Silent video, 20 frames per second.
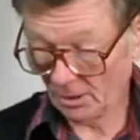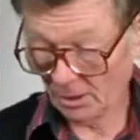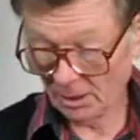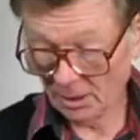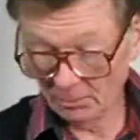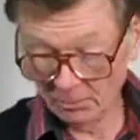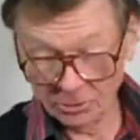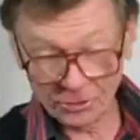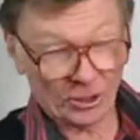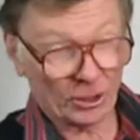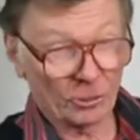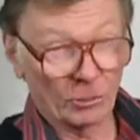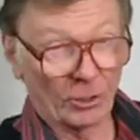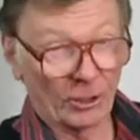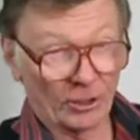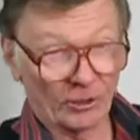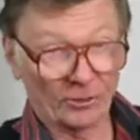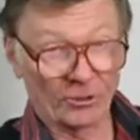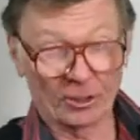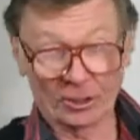also
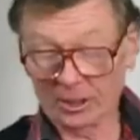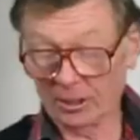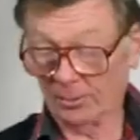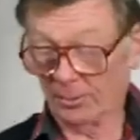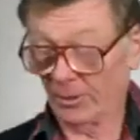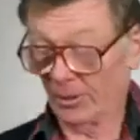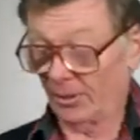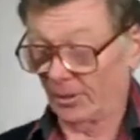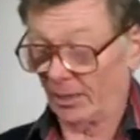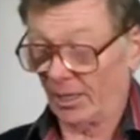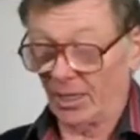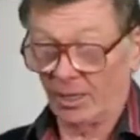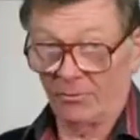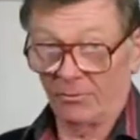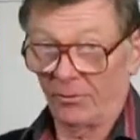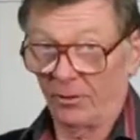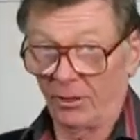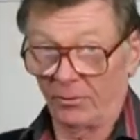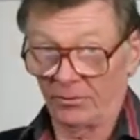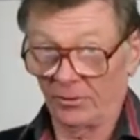quite excited about the Canon
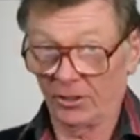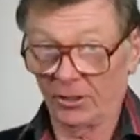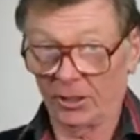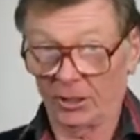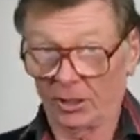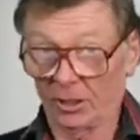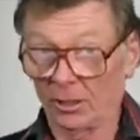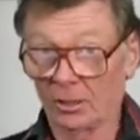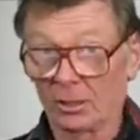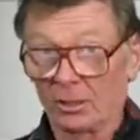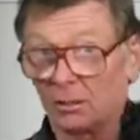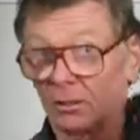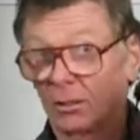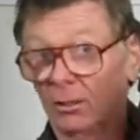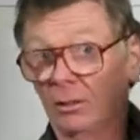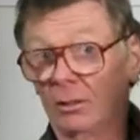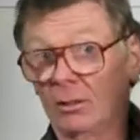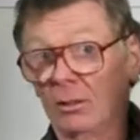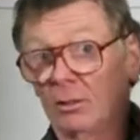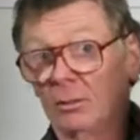5D
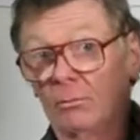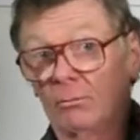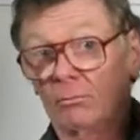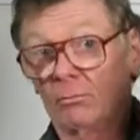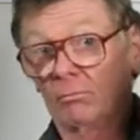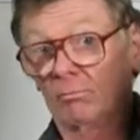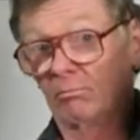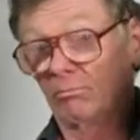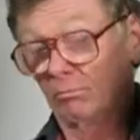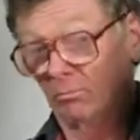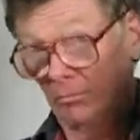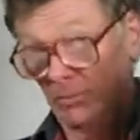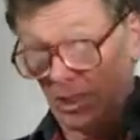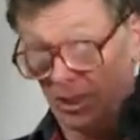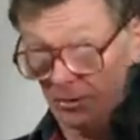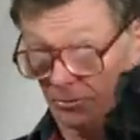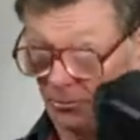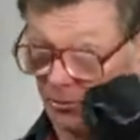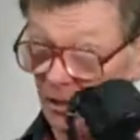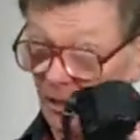
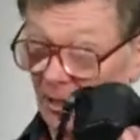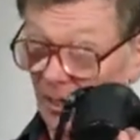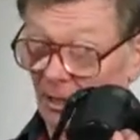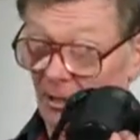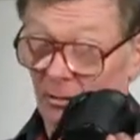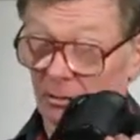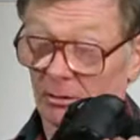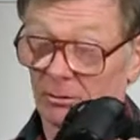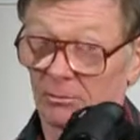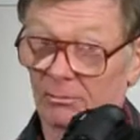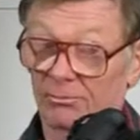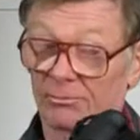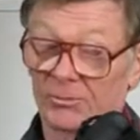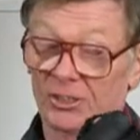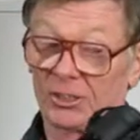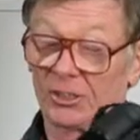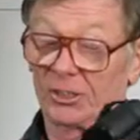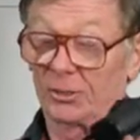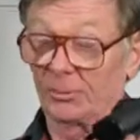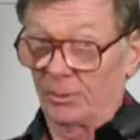Mark III now.
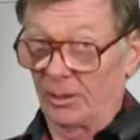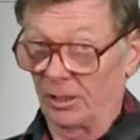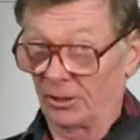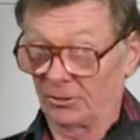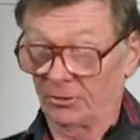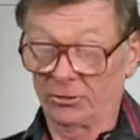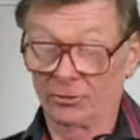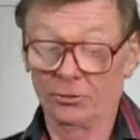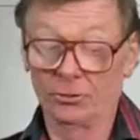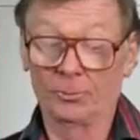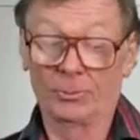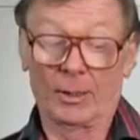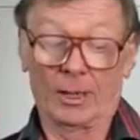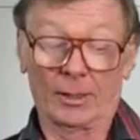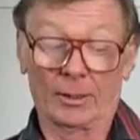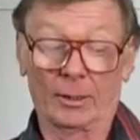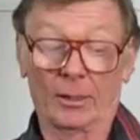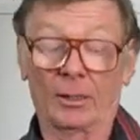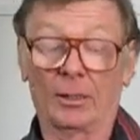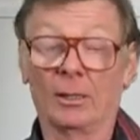This is a Mark II,
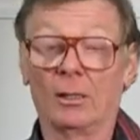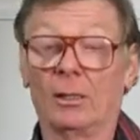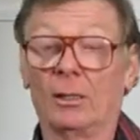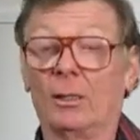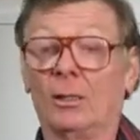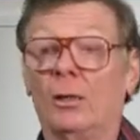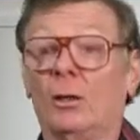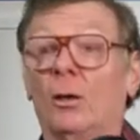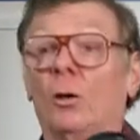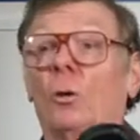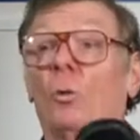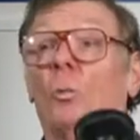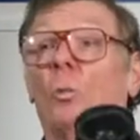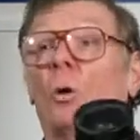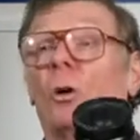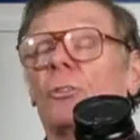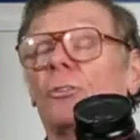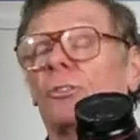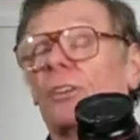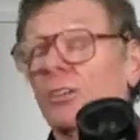but
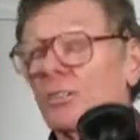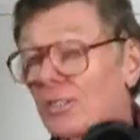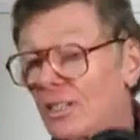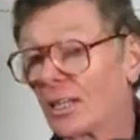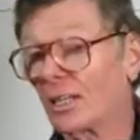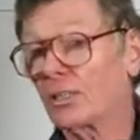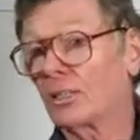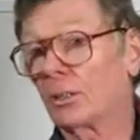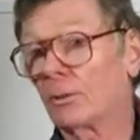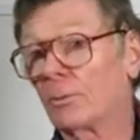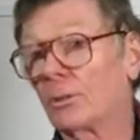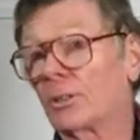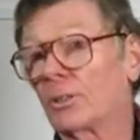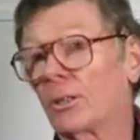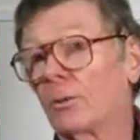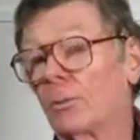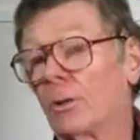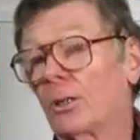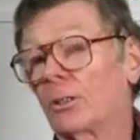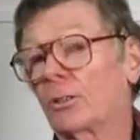what doesn't excite me
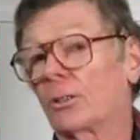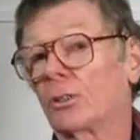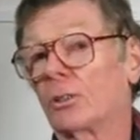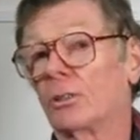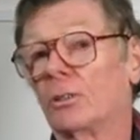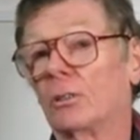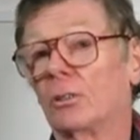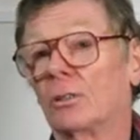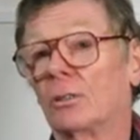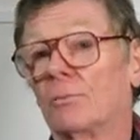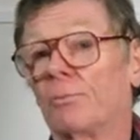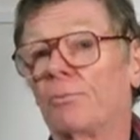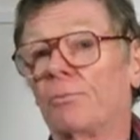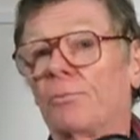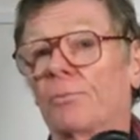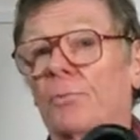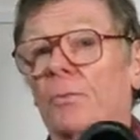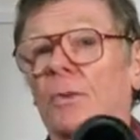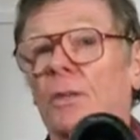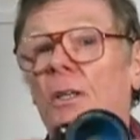so much
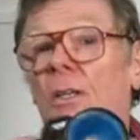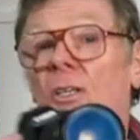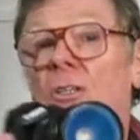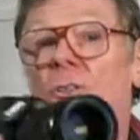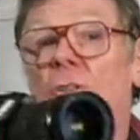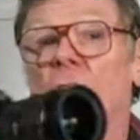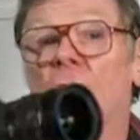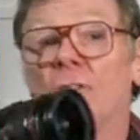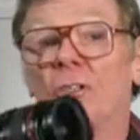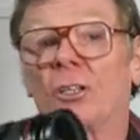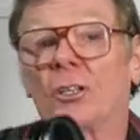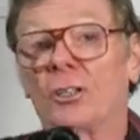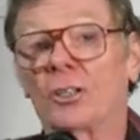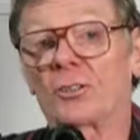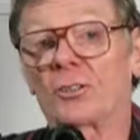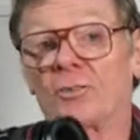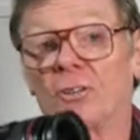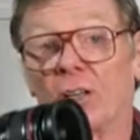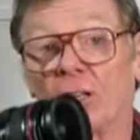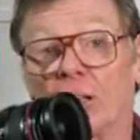is using
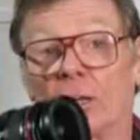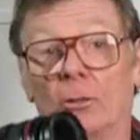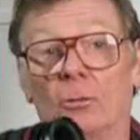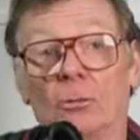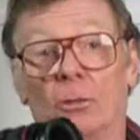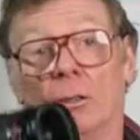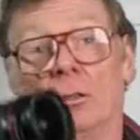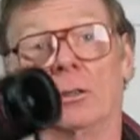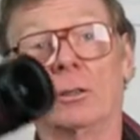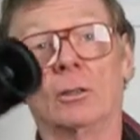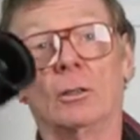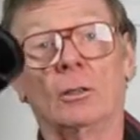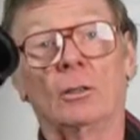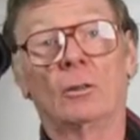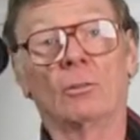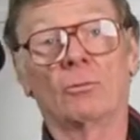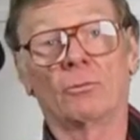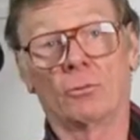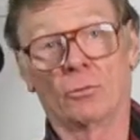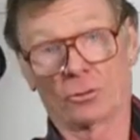fellow
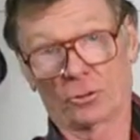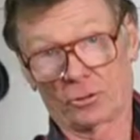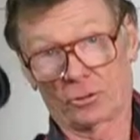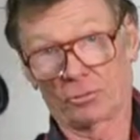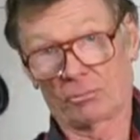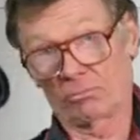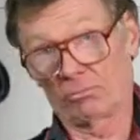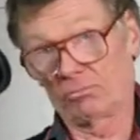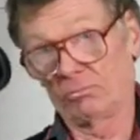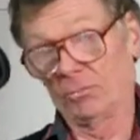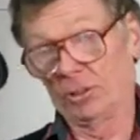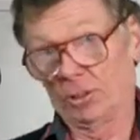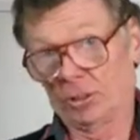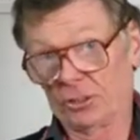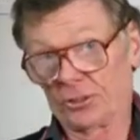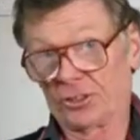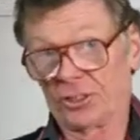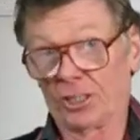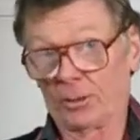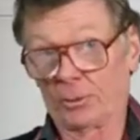for a
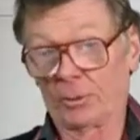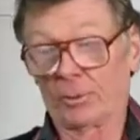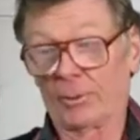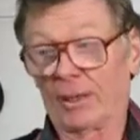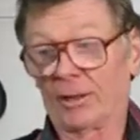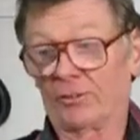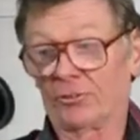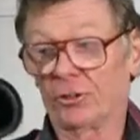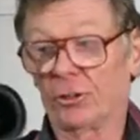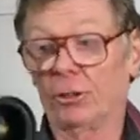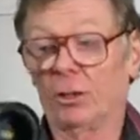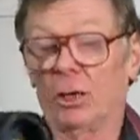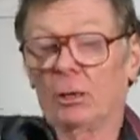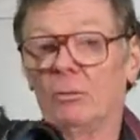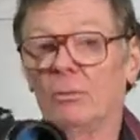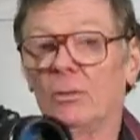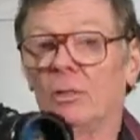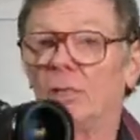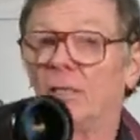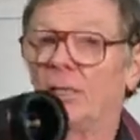considerable amount of
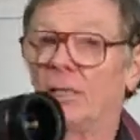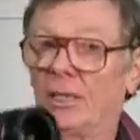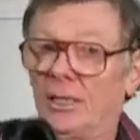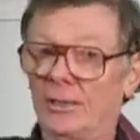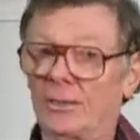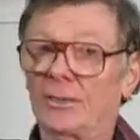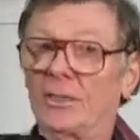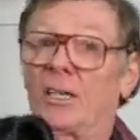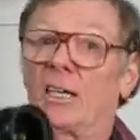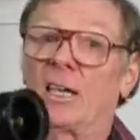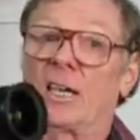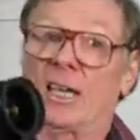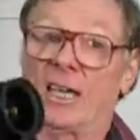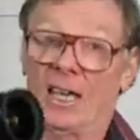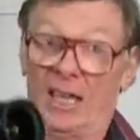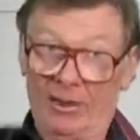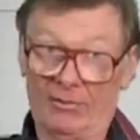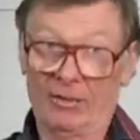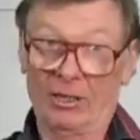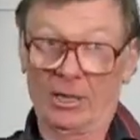time. It's
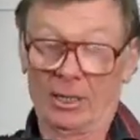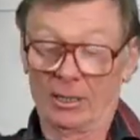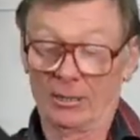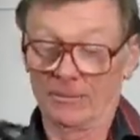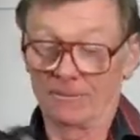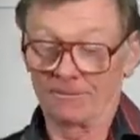heavy.